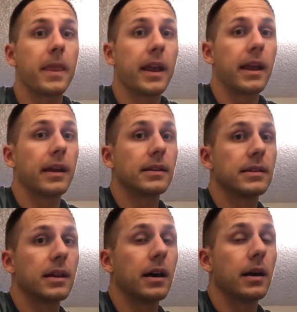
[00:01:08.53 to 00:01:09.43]
and
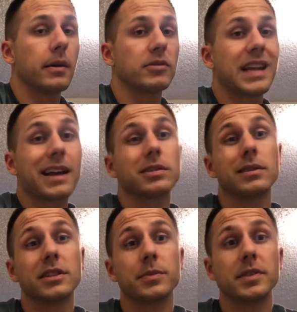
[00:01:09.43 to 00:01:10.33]
it was
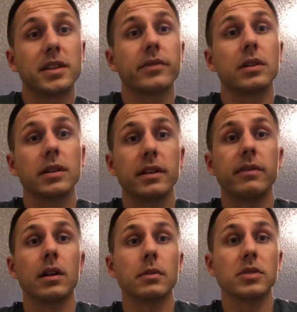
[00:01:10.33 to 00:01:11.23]
actually specifically
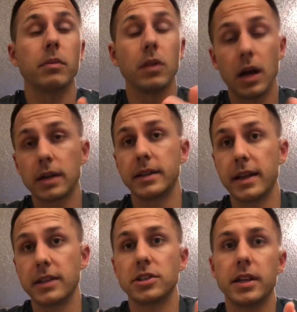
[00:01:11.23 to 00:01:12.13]
developed to block
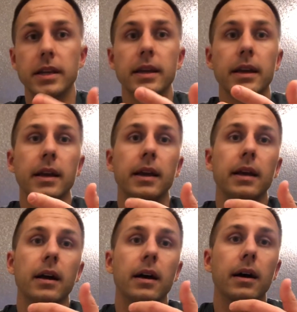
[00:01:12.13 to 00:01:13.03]
DHT
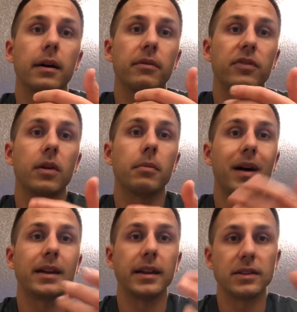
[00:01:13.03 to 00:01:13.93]
from
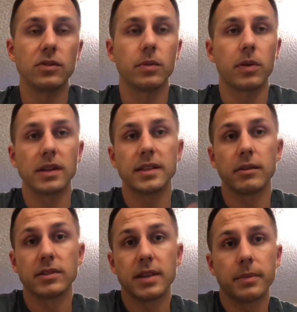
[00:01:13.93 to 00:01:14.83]
binding to the prostate
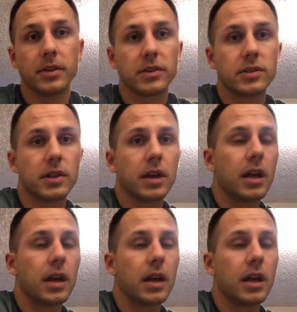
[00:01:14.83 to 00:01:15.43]
receptors.